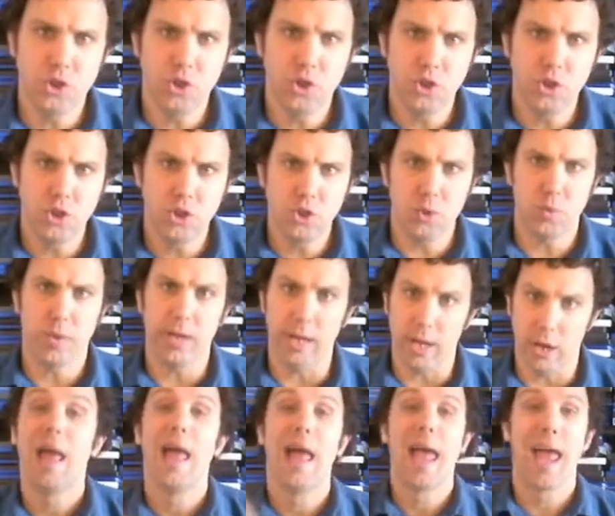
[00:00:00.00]

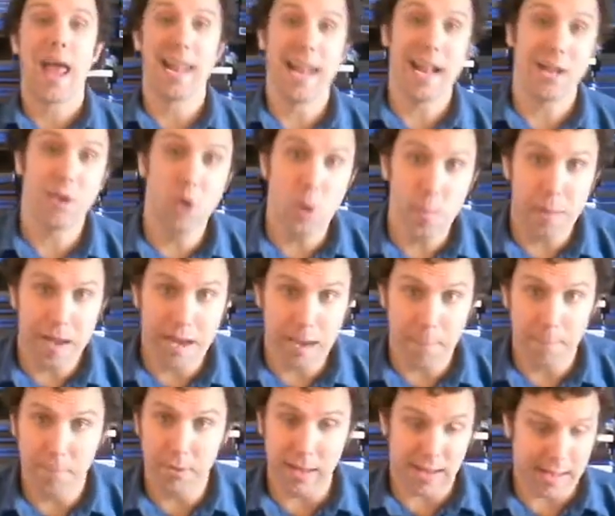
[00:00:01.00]
studio. And I do mean
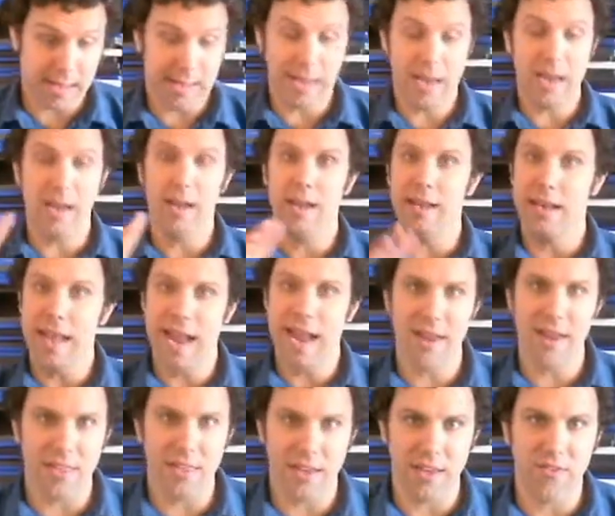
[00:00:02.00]
complete. He had an
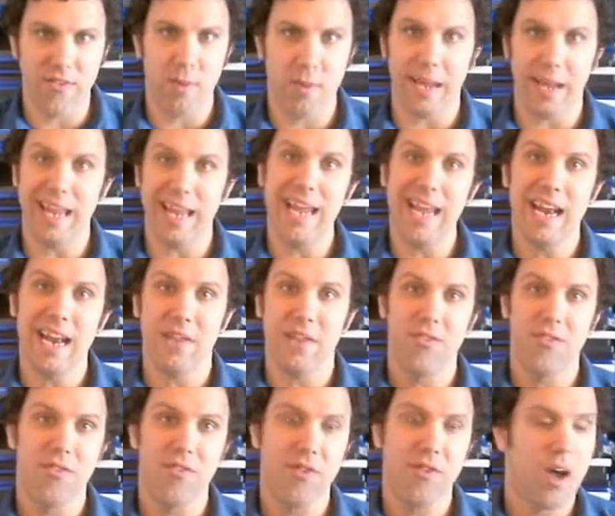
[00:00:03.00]
editing suite. He had
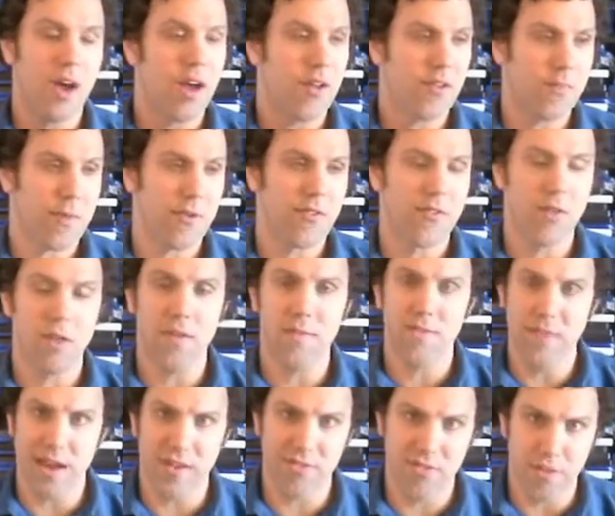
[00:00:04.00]
a special
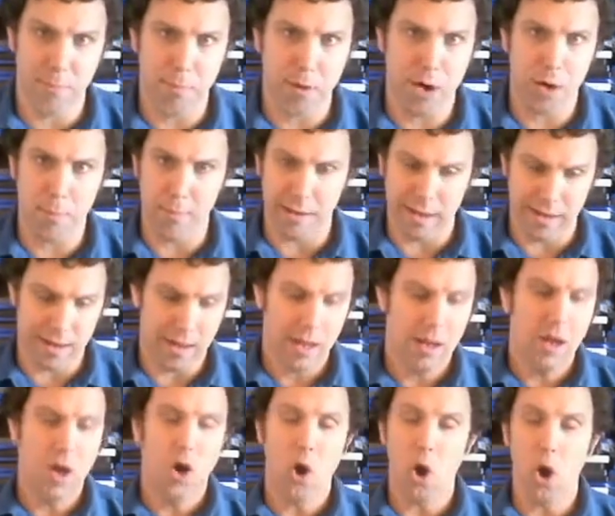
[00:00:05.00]
effects department,
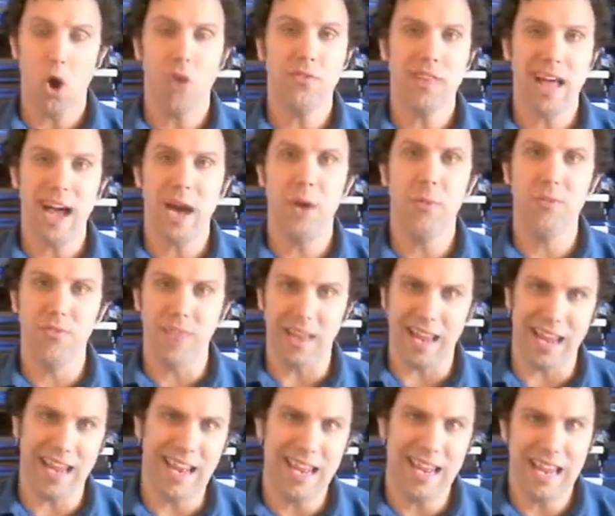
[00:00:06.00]
all housed
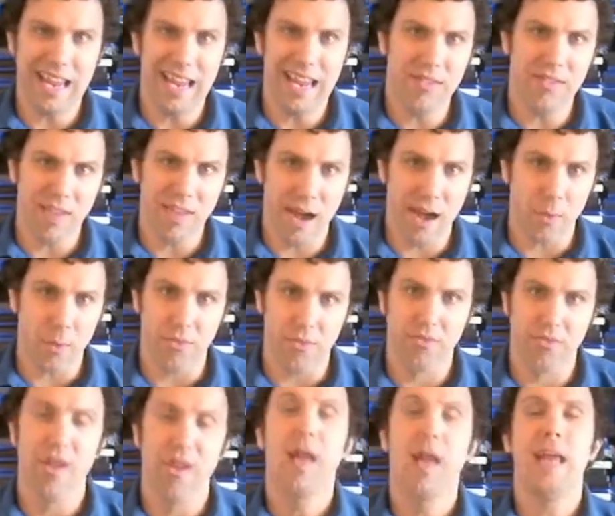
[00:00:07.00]
in his house.
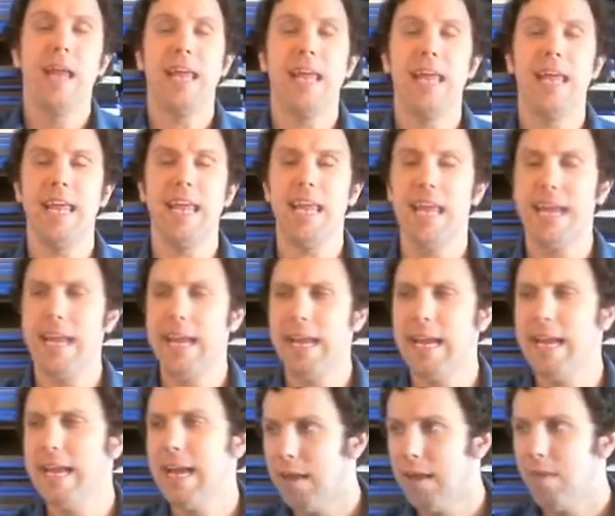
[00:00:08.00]

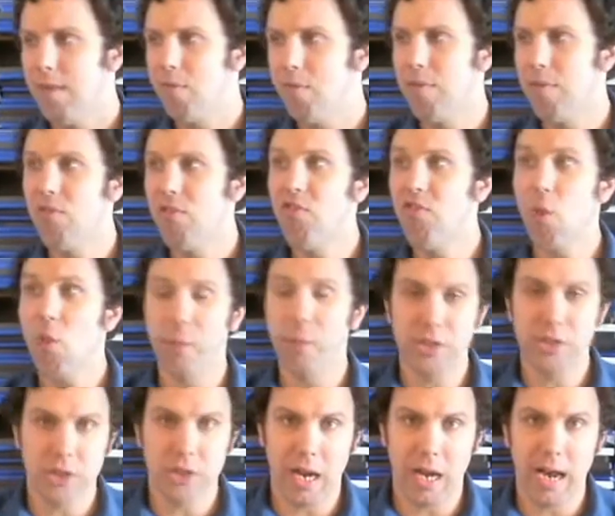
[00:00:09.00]
He spent so
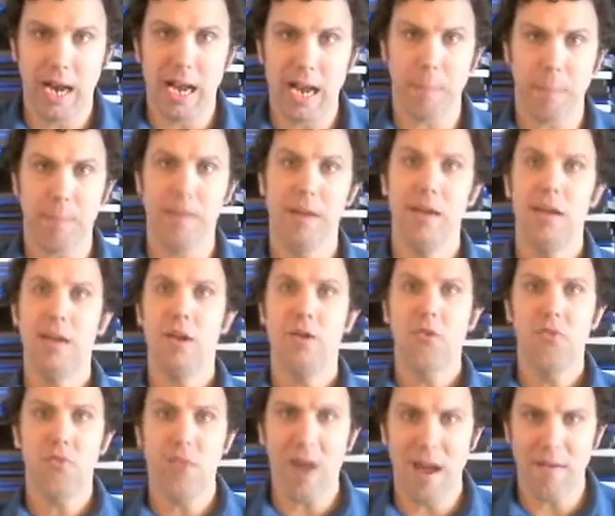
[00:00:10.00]
much time
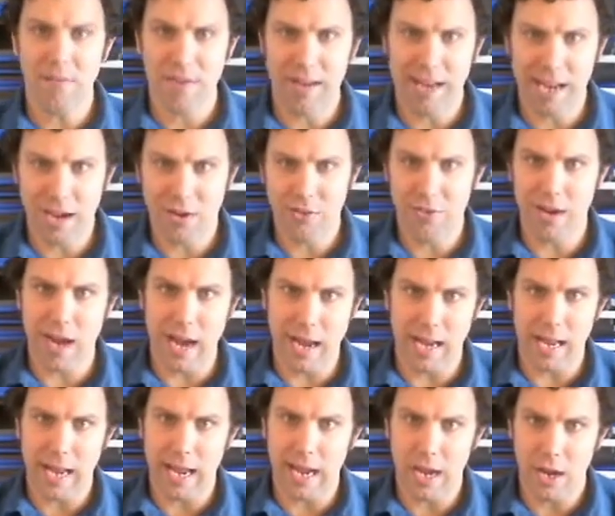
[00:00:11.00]
crafting and
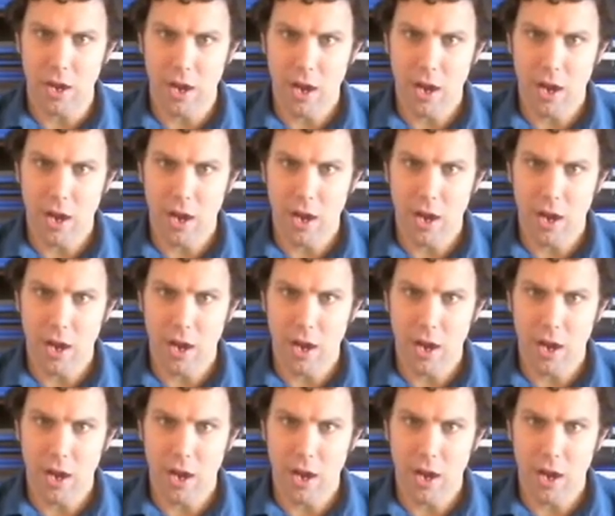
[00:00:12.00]
creating